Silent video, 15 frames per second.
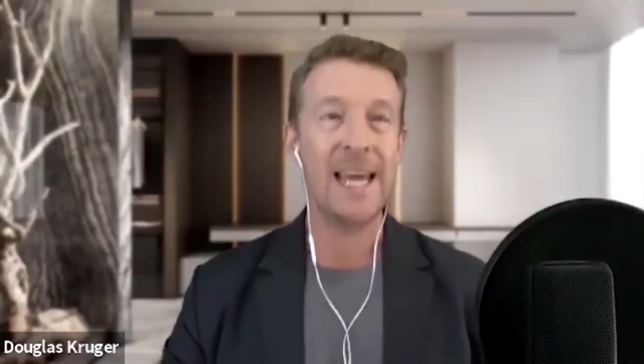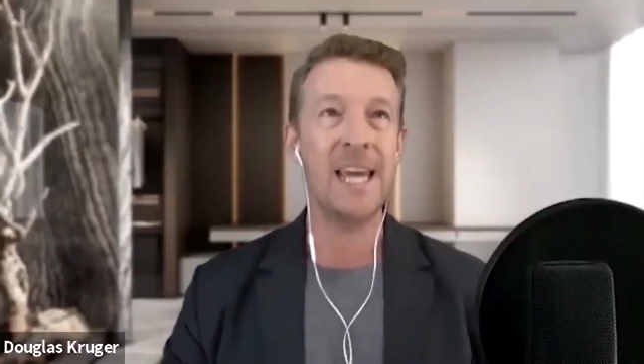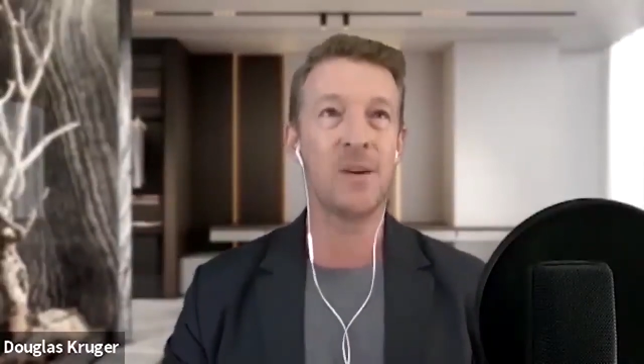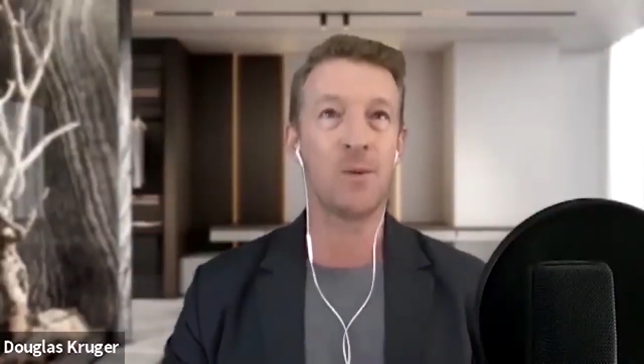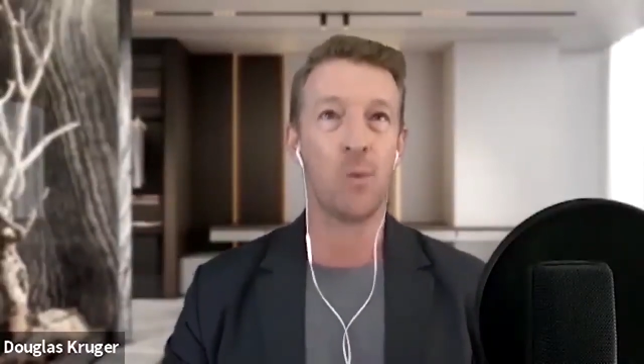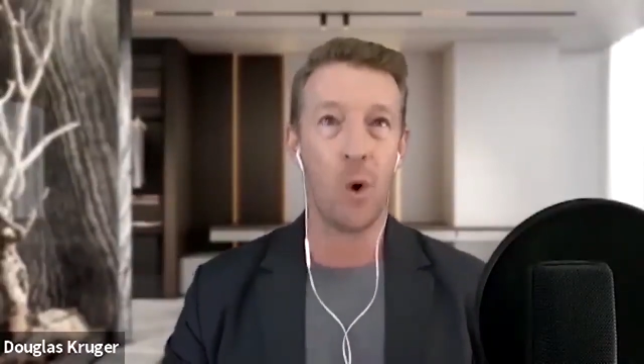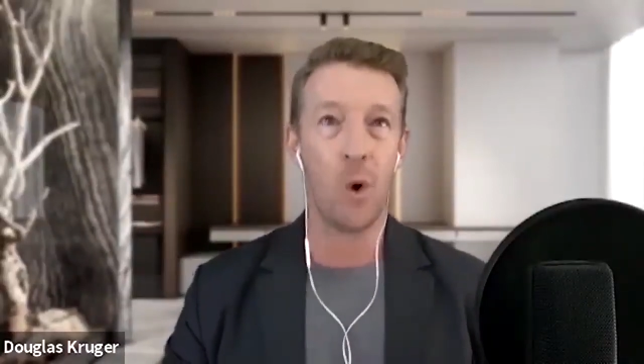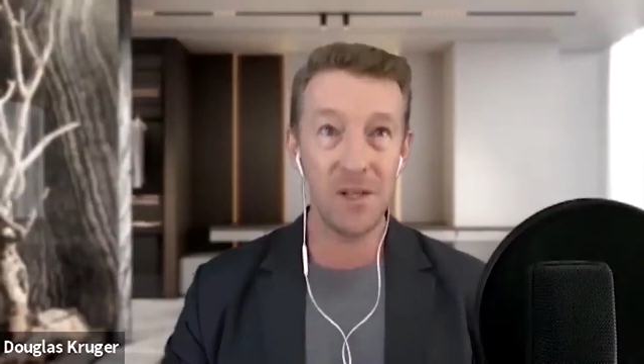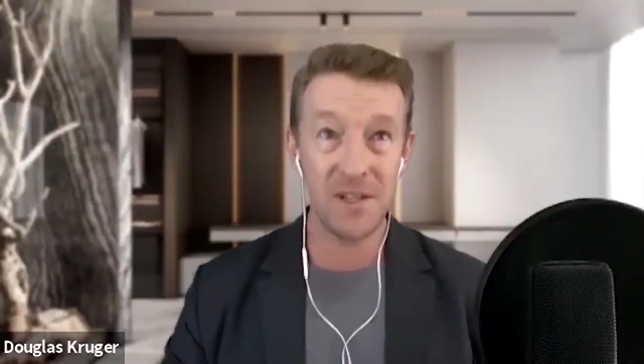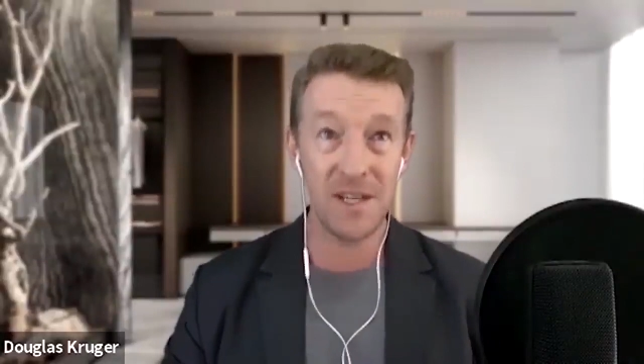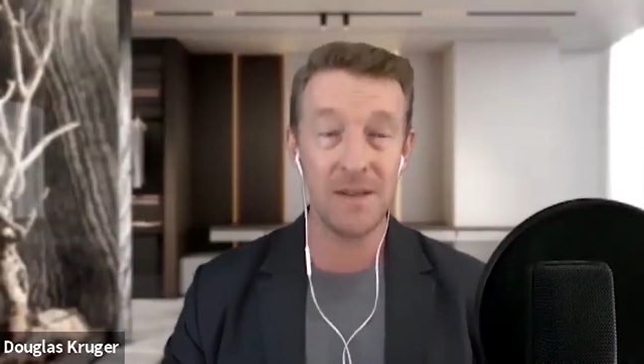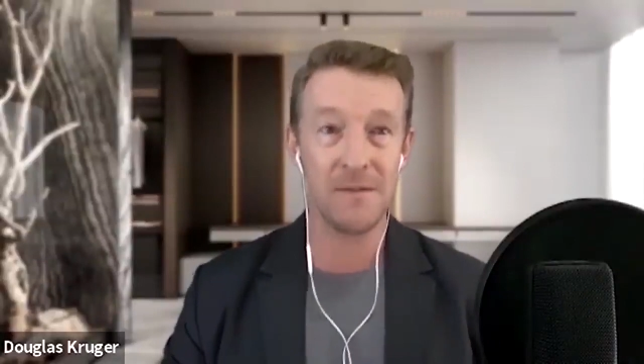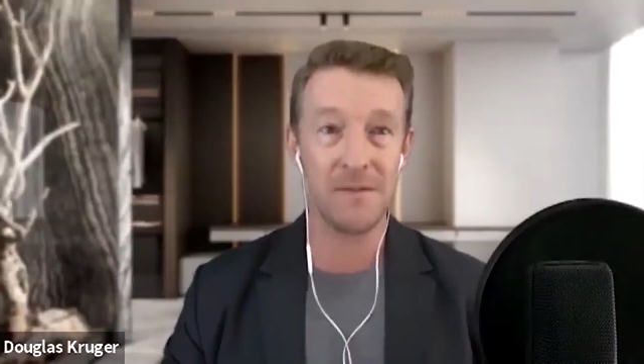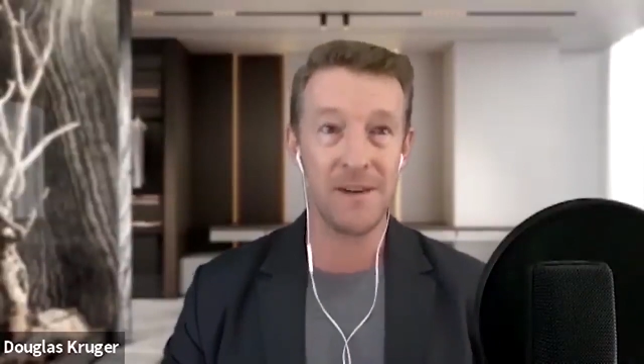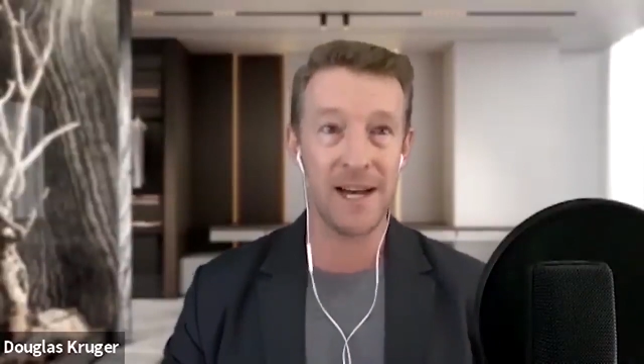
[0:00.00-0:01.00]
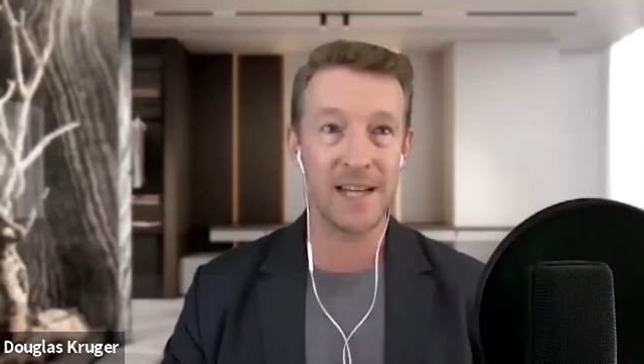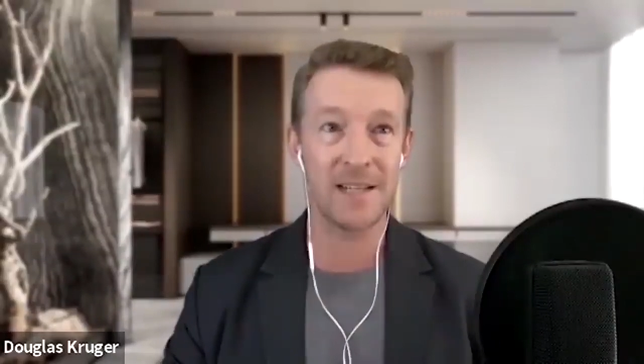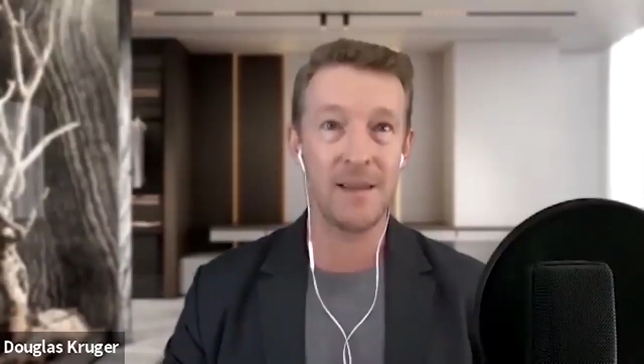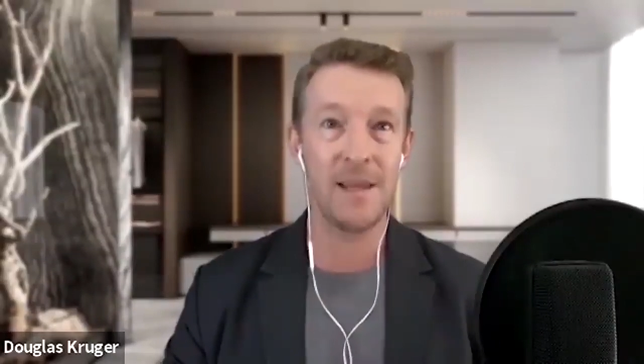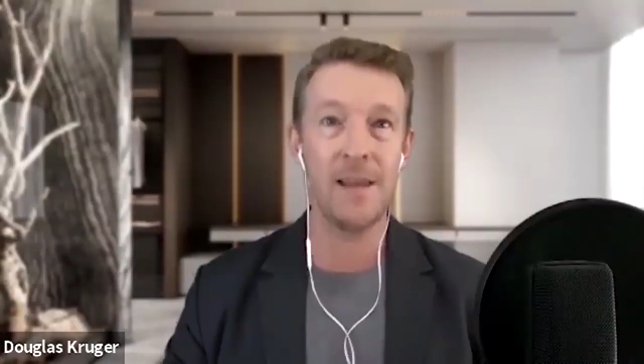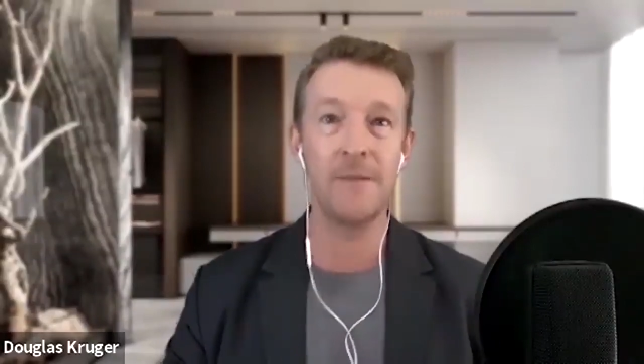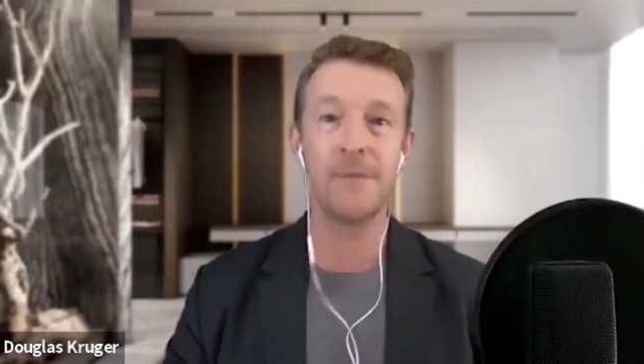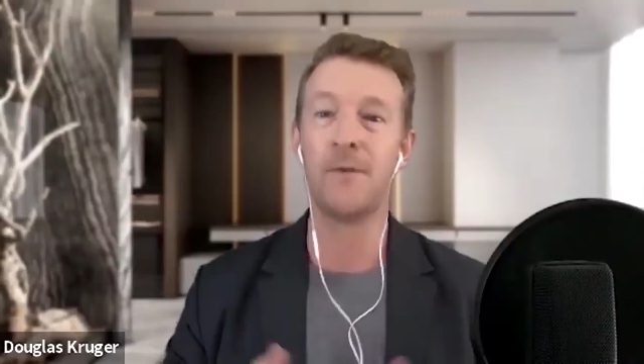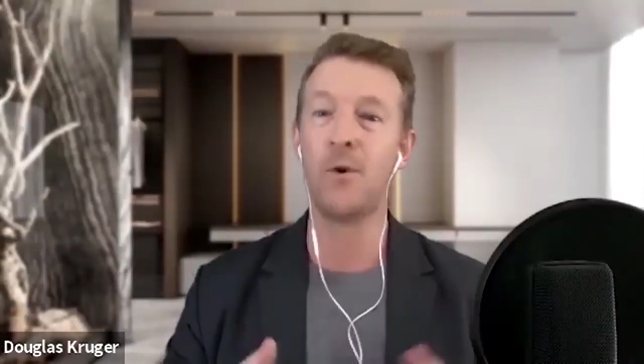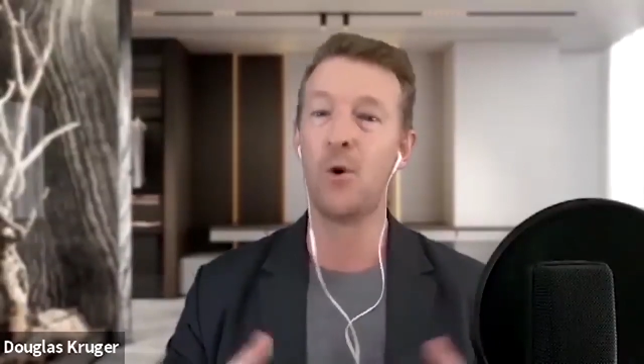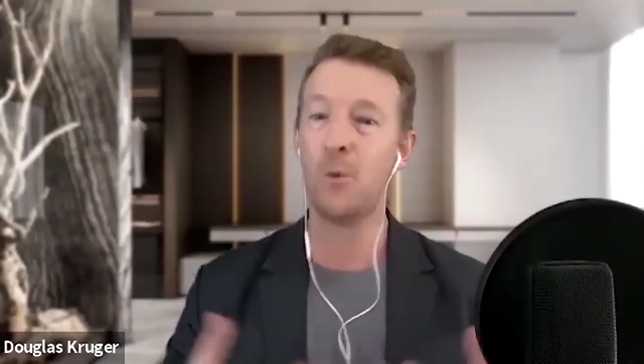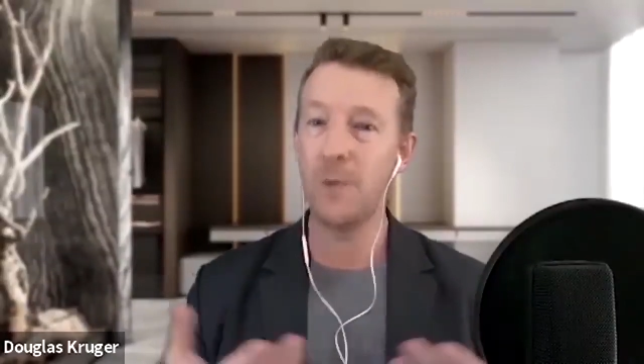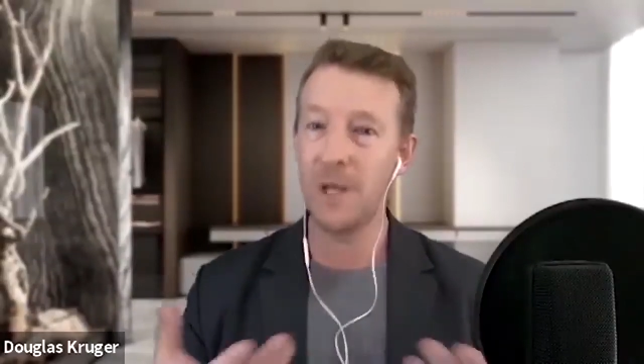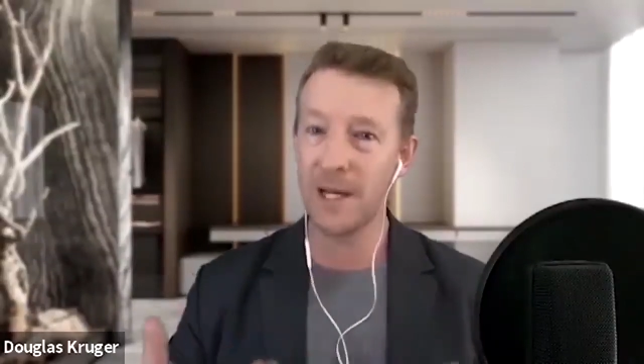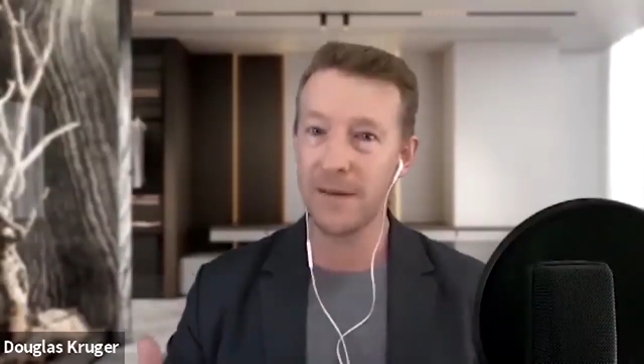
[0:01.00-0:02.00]
It was, in fact, the
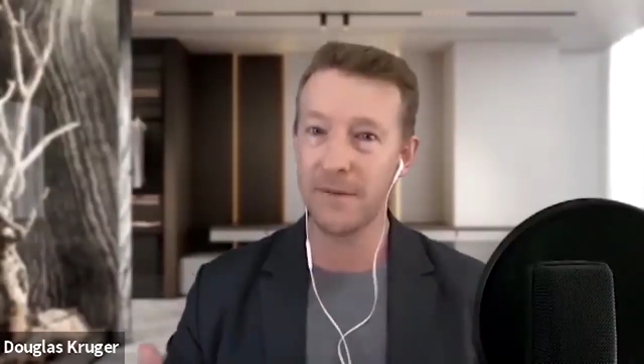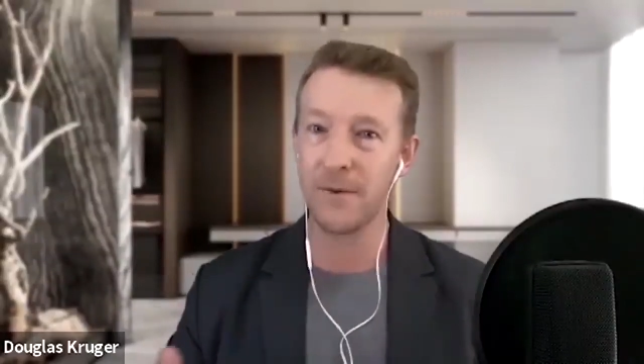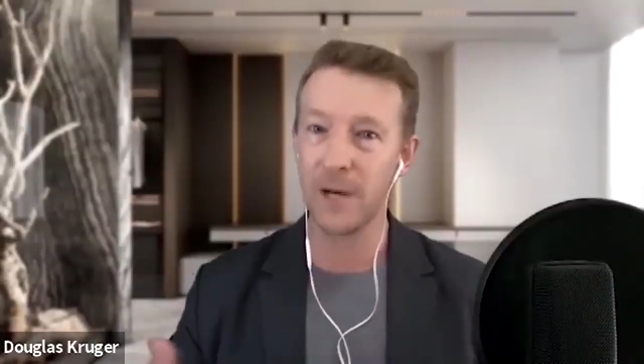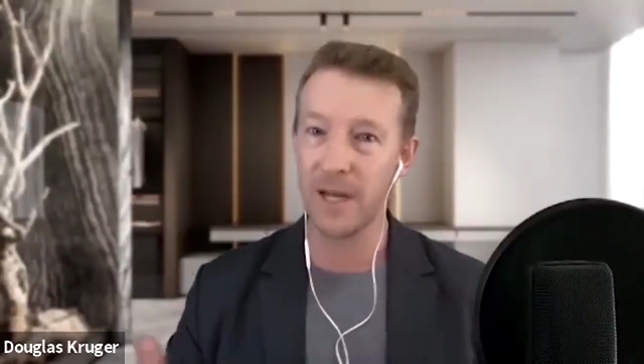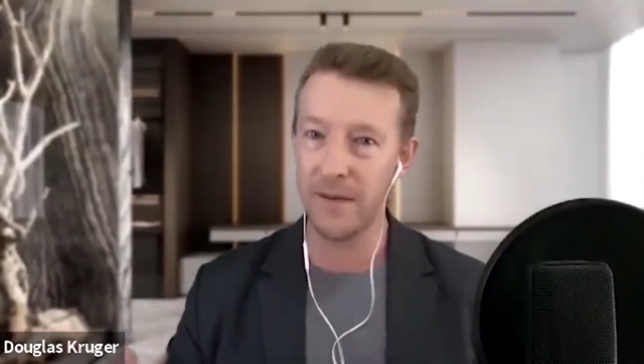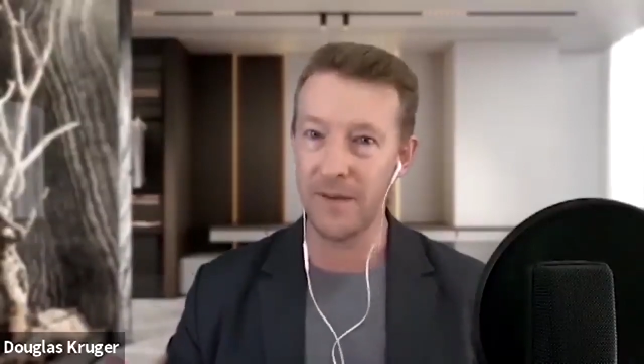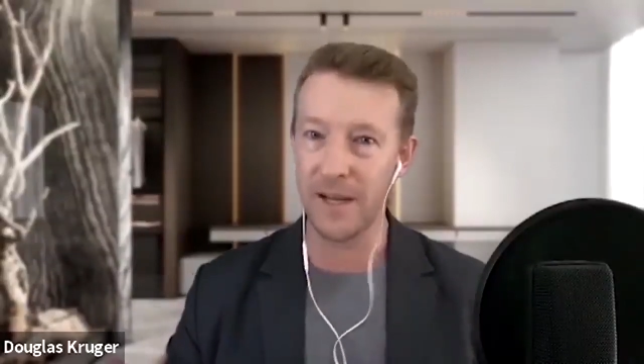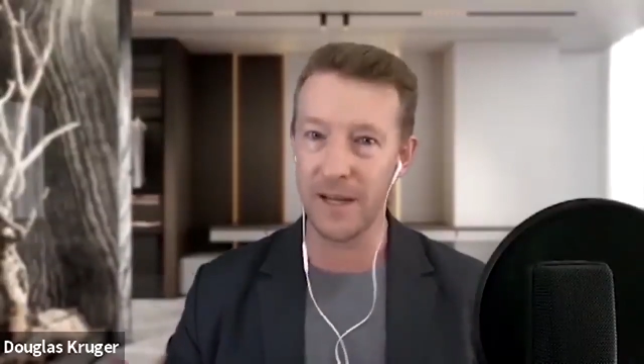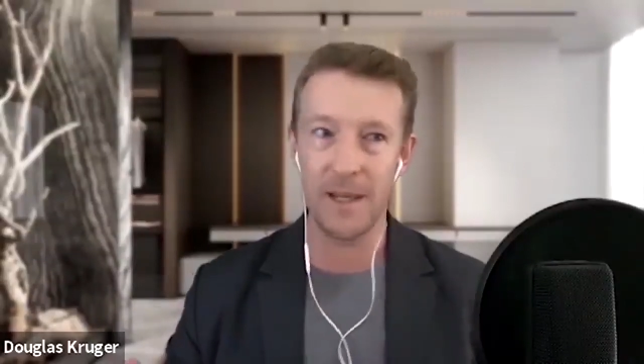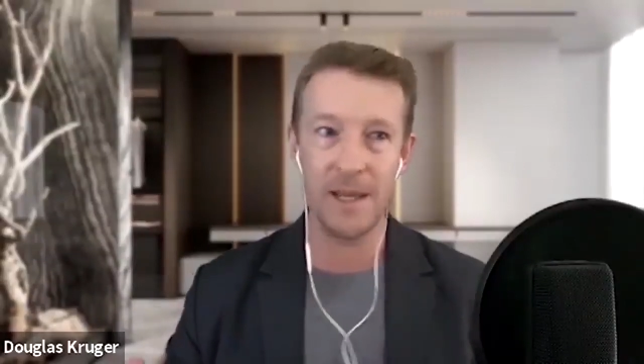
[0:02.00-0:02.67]
formula for living,